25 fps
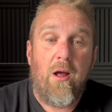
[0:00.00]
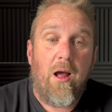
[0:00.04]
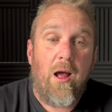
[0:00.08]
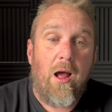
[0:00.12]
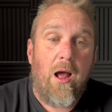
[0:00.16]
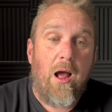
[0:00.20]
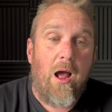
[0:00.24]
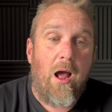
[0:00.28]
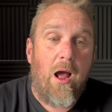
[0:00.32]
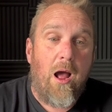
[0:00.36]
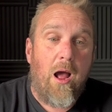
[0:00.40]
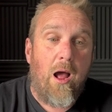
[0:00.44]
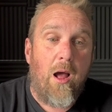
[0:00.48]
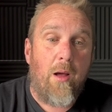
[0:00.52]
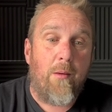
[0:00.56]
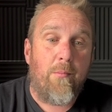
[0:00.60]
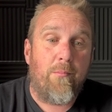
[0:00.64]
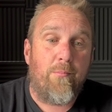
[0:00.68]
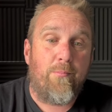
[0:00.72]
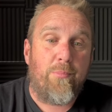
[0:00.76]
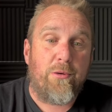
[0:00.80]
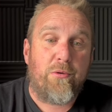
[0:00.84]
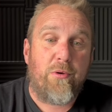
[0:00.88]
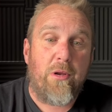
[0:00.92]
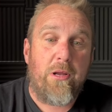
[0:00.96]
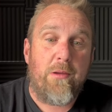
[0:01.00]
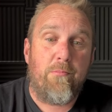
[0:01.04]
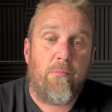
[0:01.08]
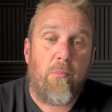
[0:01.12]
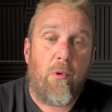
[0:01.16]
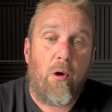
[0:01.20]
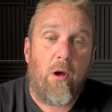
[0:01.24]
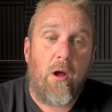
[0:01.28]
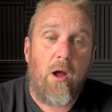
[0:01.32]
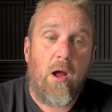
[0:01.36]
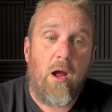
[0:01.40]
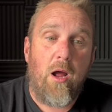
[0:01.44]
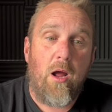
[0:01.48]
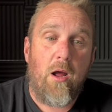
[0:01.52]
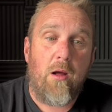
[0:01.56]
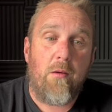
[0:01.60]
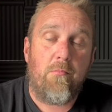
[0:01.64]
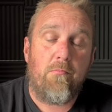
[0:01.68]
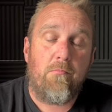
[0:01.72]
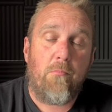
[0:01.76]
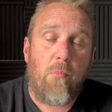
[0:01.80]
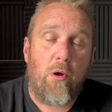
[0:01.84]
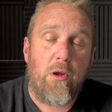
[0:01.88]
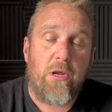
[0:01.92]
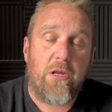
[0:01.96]
Between
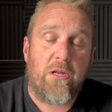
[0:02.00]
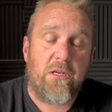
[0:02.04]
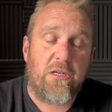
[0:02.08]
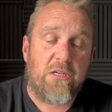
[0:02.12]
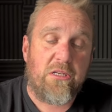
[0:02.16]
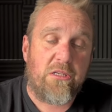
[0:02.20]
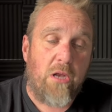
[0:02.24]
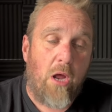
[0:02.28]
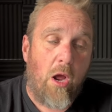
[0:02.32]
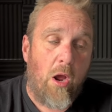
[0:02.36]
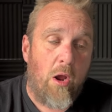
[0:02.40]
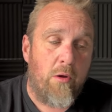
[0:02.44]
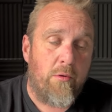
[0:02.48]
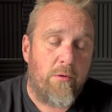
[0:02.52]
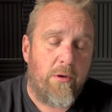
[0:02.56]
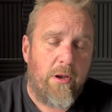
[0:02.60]
Mike and Stone,